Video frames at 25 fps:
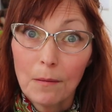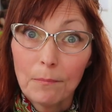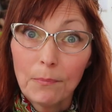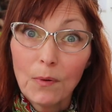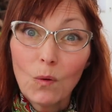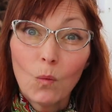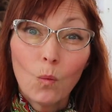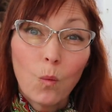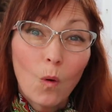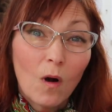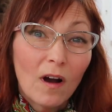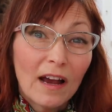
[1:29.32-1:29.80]

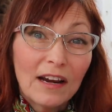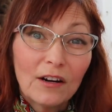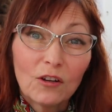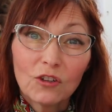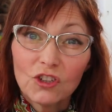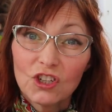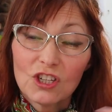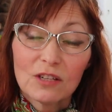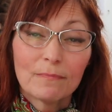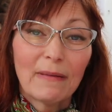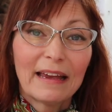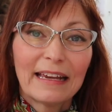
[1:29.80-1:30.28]
But why
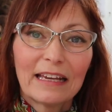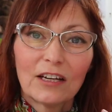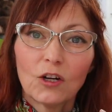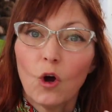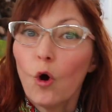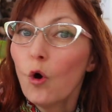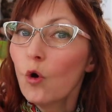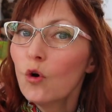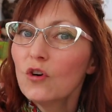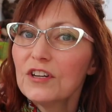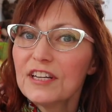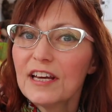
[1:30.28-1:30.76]
not just make
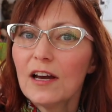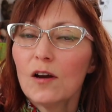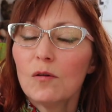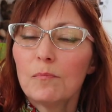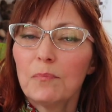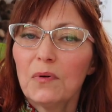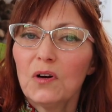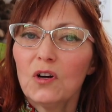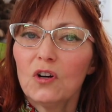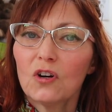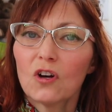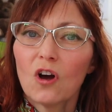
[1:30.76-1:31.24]
an
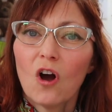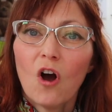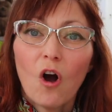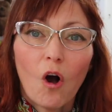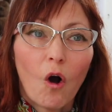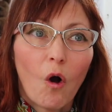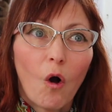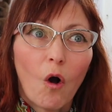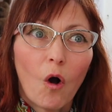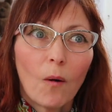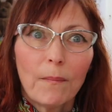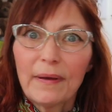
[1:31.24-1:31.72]
audiobook
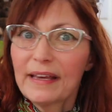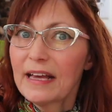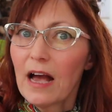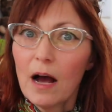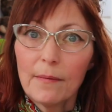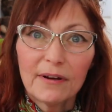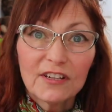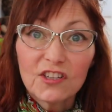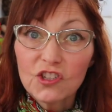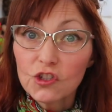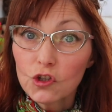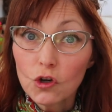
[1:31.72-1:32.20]
or
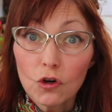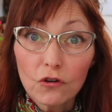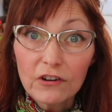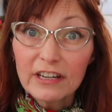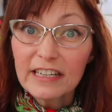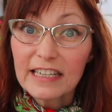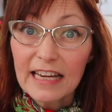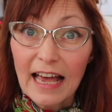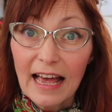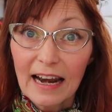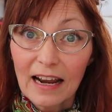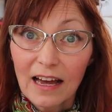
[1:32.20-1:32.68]
become a
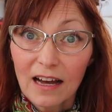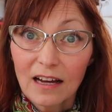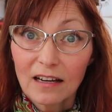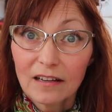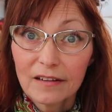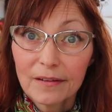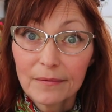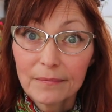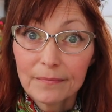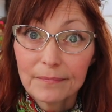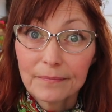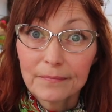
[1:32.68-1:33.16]
storyteller?
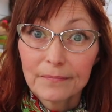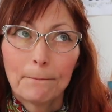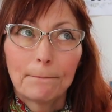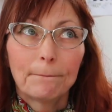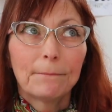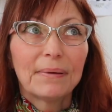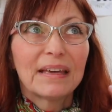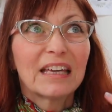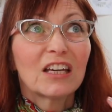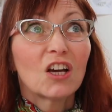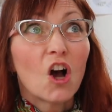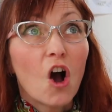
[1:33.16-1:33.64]

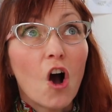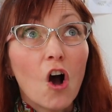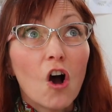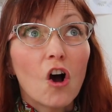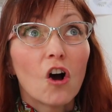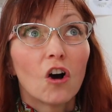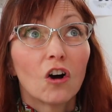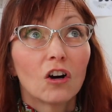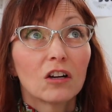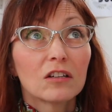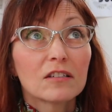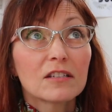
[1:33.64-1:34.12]

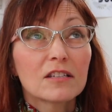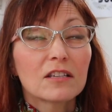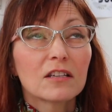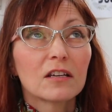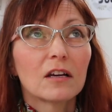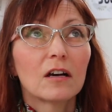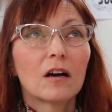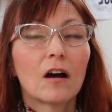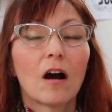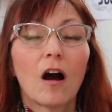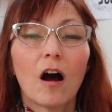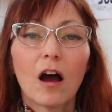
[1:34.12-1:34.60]

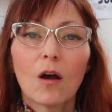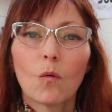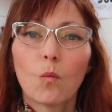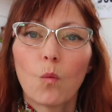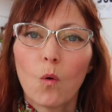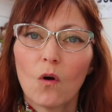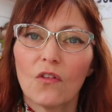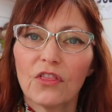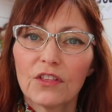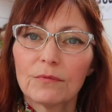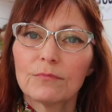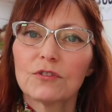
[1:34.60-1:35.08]
Because I
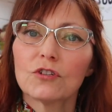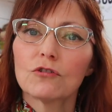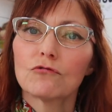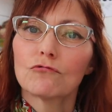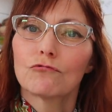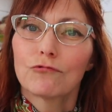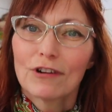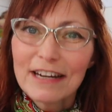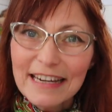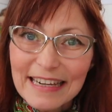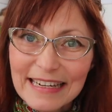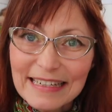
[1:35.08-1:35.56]
want them to
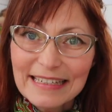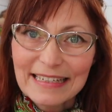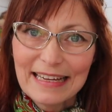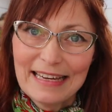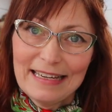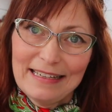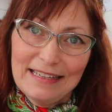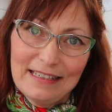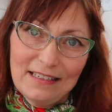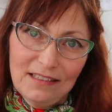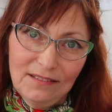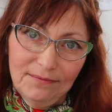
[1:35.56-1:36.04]
read
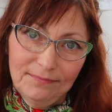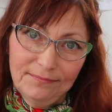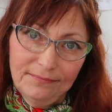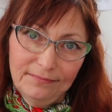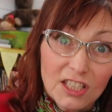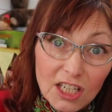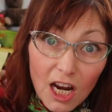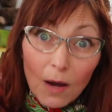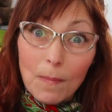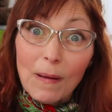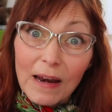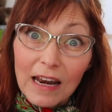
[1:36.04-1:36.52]
it.
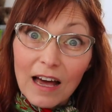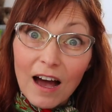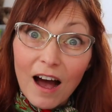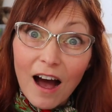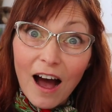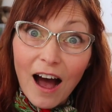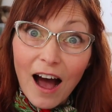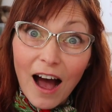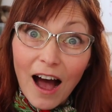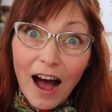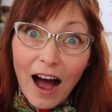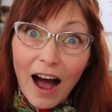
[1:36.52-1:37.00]
Double
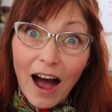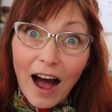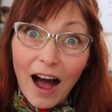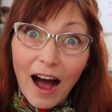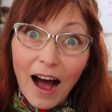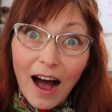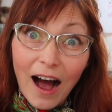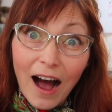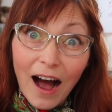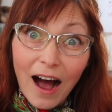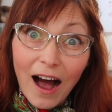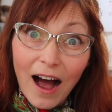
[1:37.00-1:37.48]
aha!
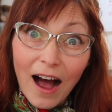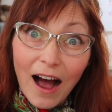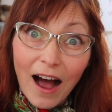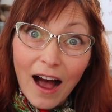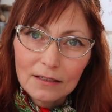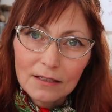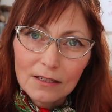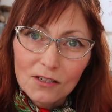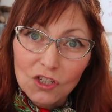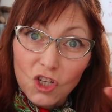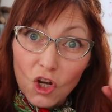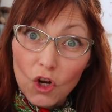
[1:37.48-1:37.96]

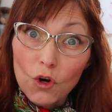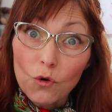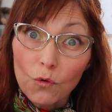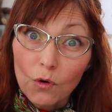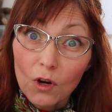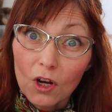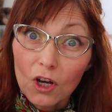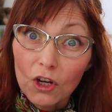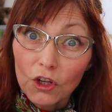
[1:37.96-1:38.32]
So